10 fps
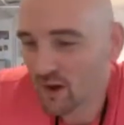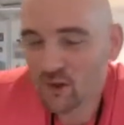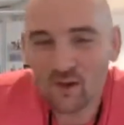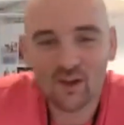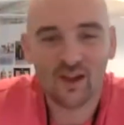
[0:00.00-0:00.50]

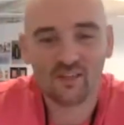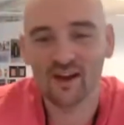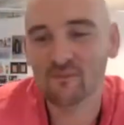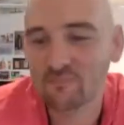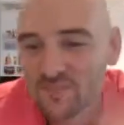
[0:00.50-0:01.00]
quite like
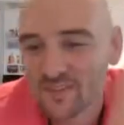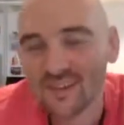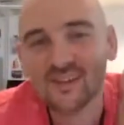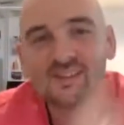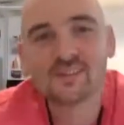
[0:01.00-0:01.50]
that.
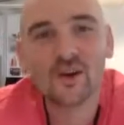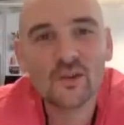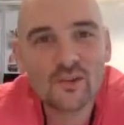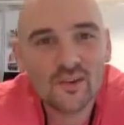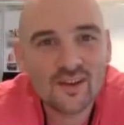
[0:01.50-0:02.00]

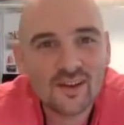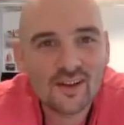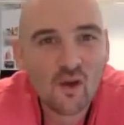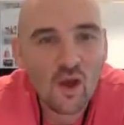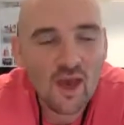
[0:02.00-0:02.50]
So
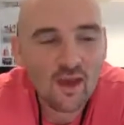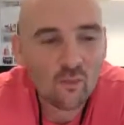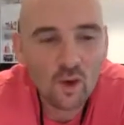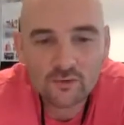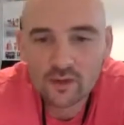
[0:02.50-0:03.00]

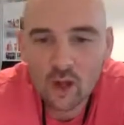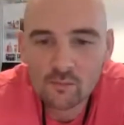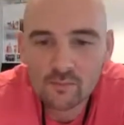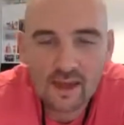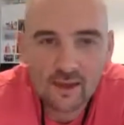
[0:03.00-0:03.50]
whilst
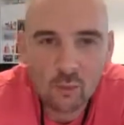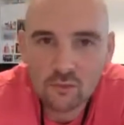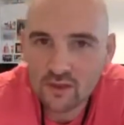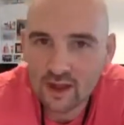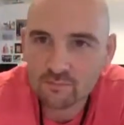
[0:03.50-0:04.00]
I'm getting on
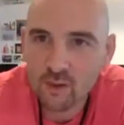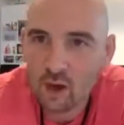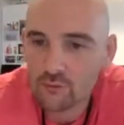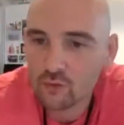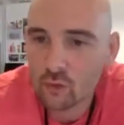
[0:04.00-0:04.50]
with the next
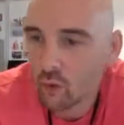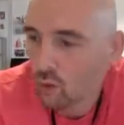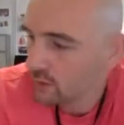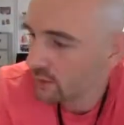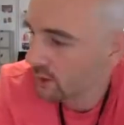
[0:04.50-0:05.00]
part of the
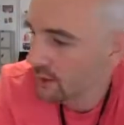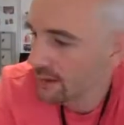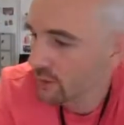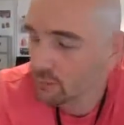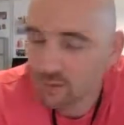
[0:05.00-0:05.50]
talk,
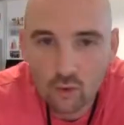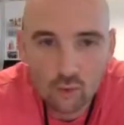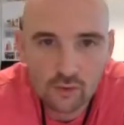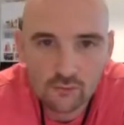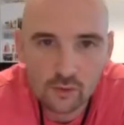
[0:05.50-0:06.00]
it would be
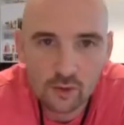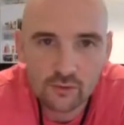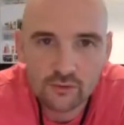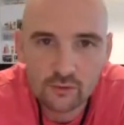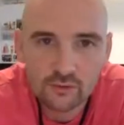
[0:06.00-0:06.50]
cool if you
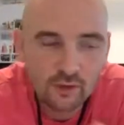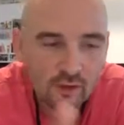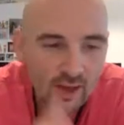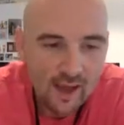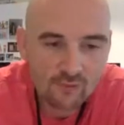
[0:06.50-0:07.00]
guys could
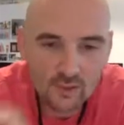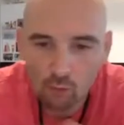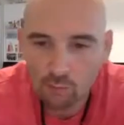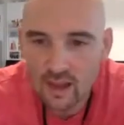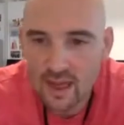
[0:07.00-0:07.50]
have a
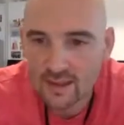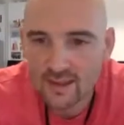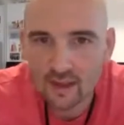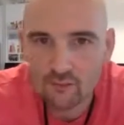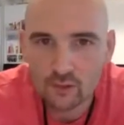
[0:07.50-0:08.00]
little play,
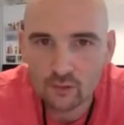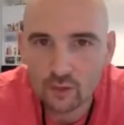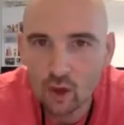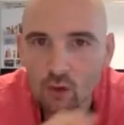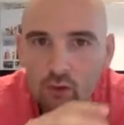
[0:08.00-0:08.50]
have a little
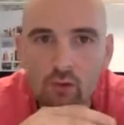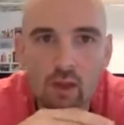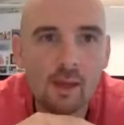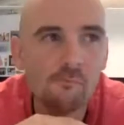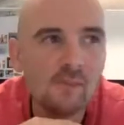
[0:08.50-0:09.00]
go,
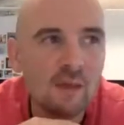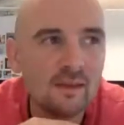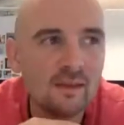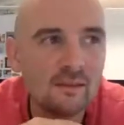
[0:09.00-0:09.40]
and maybe